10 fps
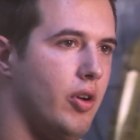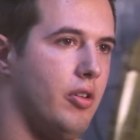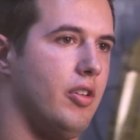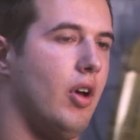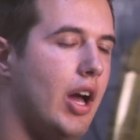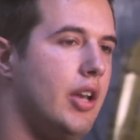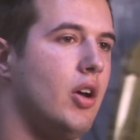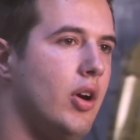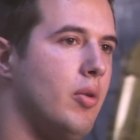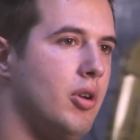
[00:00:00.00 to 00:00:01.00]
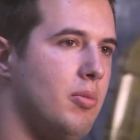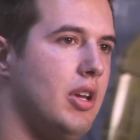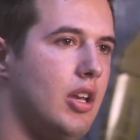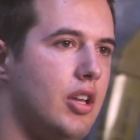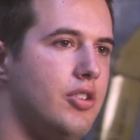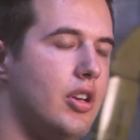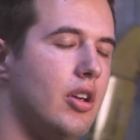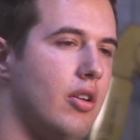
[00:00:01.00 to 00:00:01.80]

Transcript: You know, I know I want to be an engineer